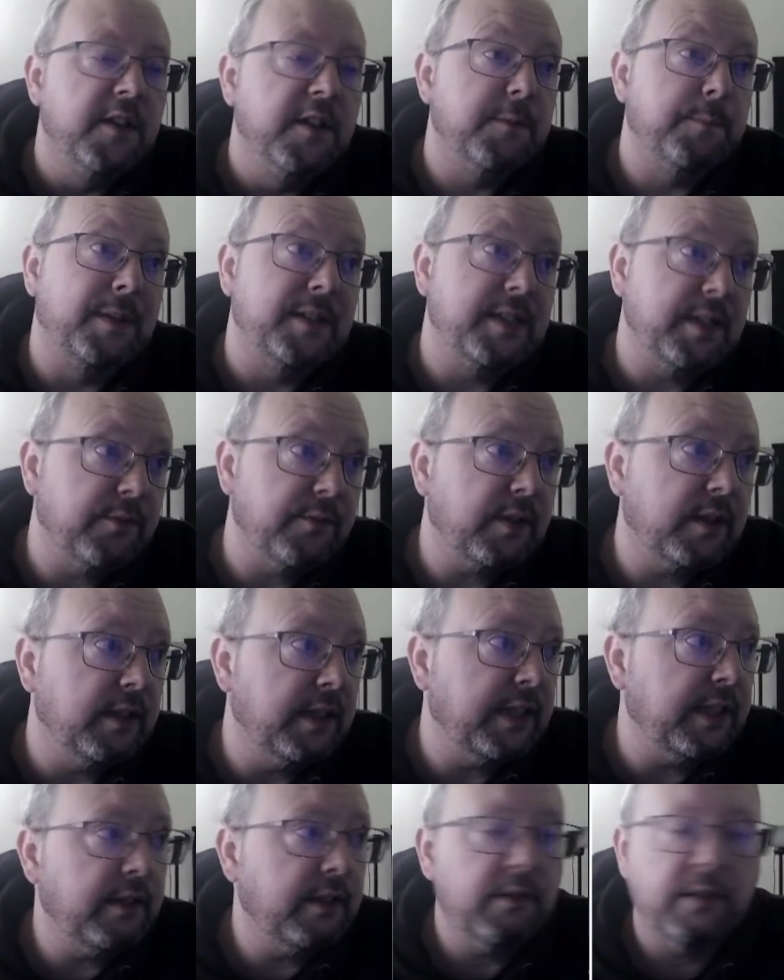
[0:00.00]

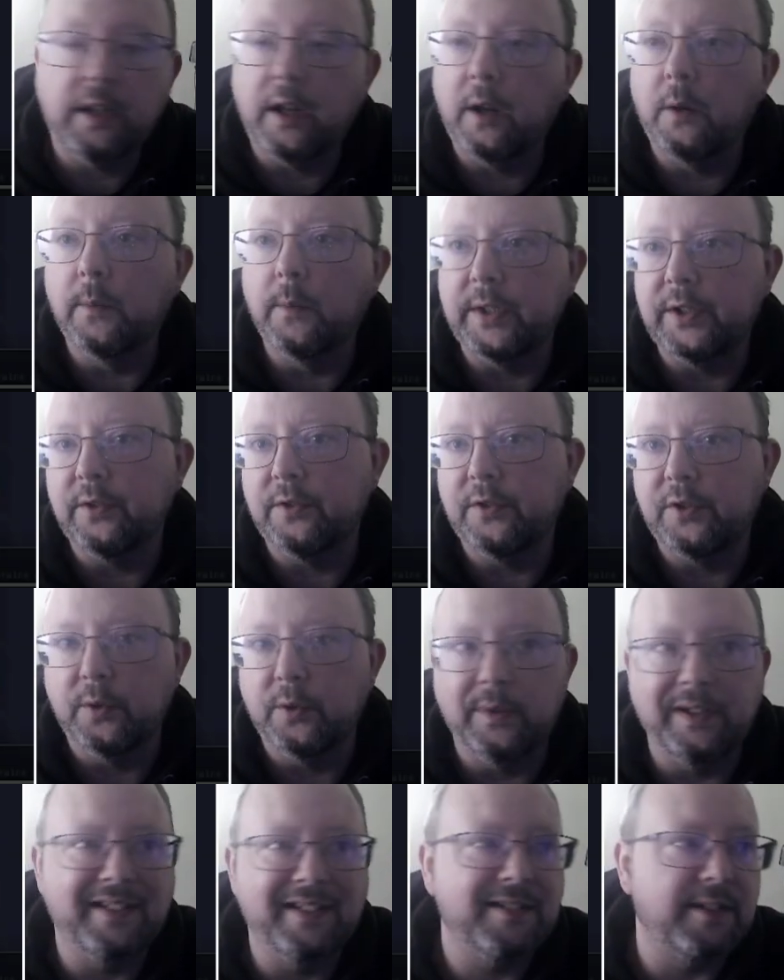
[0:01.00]
specifically, when you're
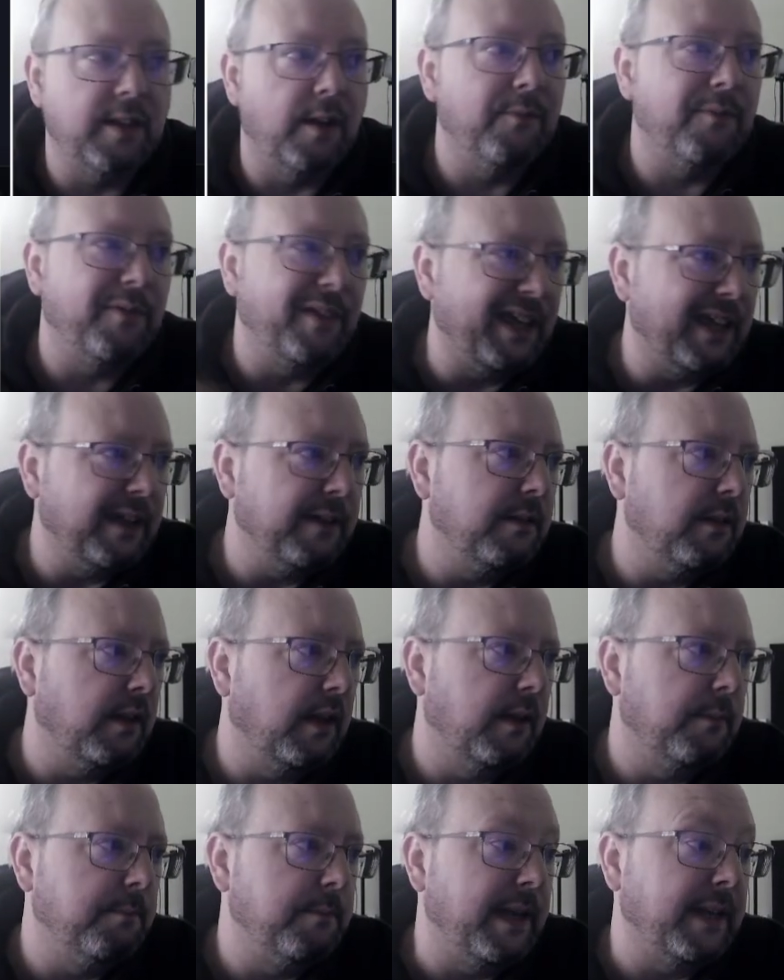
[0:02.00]
doing stuff that
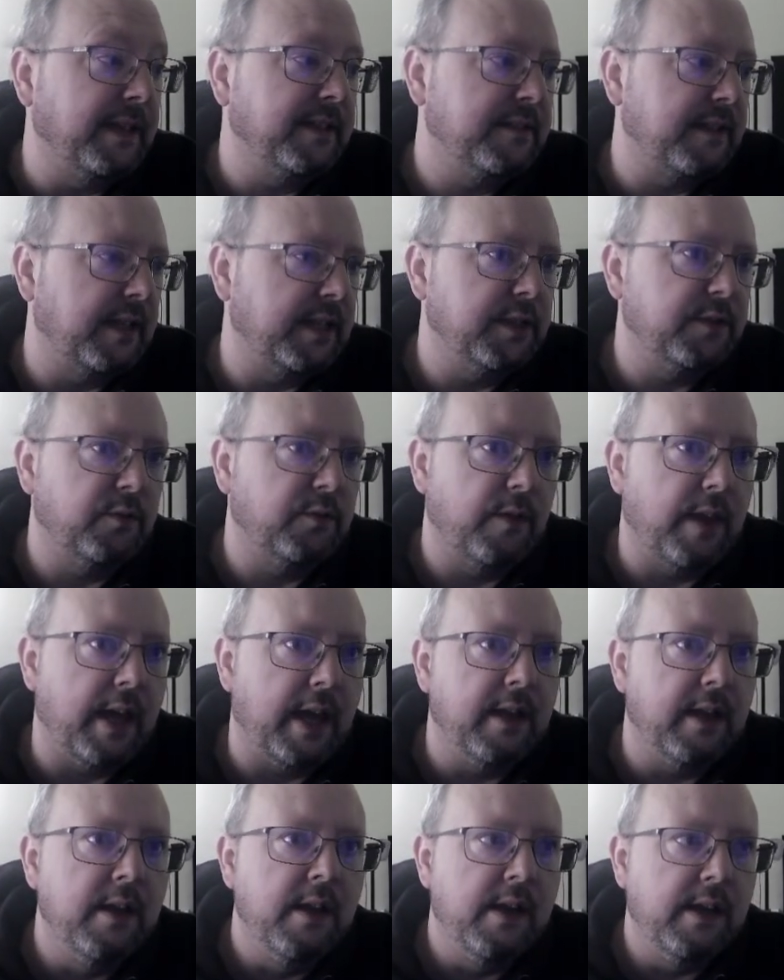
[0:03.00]
makes sense for
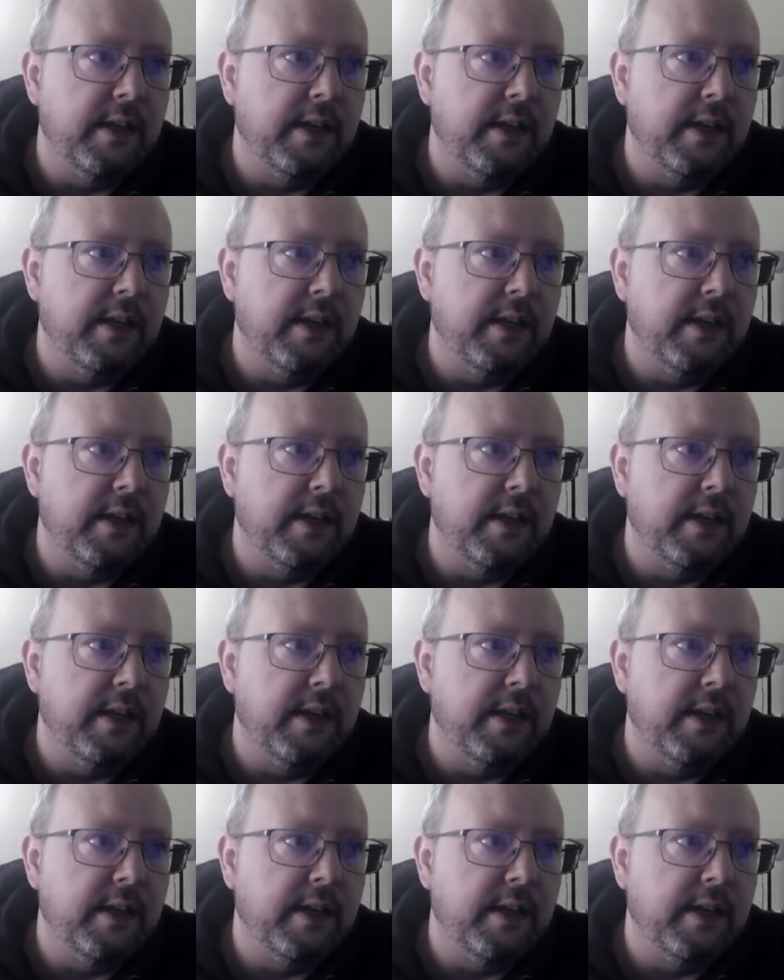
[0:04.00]
that.